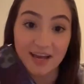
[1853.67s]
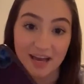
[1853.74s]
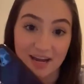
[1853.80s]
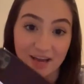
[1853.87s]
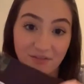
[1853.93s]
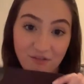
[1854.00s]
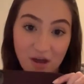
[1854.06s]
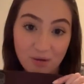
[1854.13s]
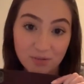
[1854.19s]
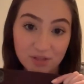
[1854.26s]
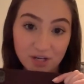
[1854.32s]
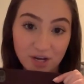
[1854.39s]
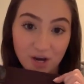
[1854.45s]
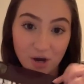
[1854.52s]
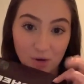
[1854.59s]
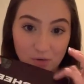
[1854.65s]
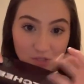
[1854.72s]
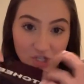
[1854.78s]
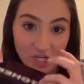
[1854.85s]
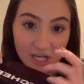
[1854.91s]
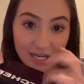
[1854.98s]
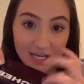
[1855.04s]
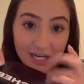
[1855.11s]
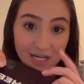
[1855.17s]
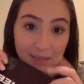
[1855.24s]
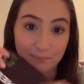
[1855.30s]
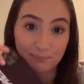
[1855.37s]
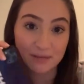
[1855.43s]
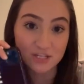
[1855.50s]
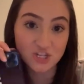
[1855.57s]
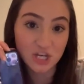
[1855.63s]
and I found the OG
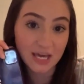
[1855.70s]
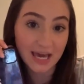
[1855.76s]
bitchy